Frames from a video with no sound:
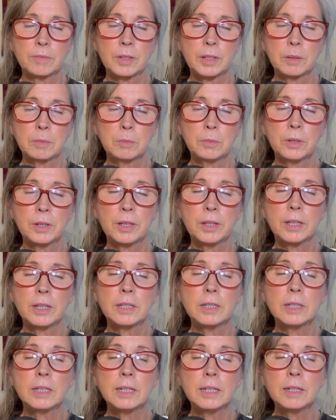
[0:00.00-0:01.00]
Breathing
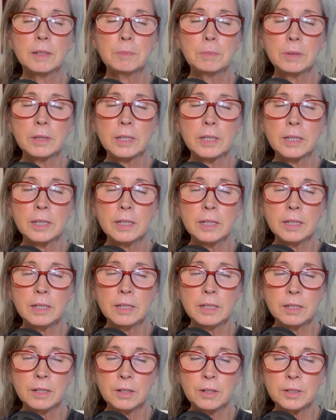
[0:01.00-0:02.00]

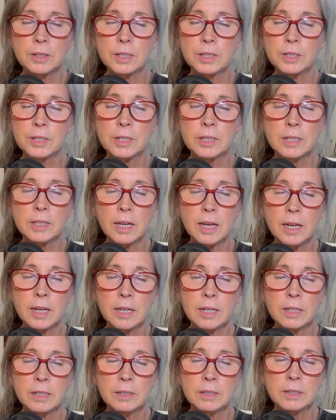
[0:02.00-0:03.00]
deeply on each
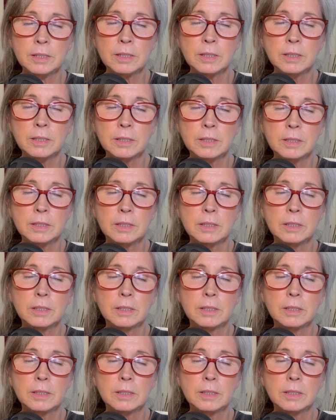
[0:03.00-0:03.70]
inhale.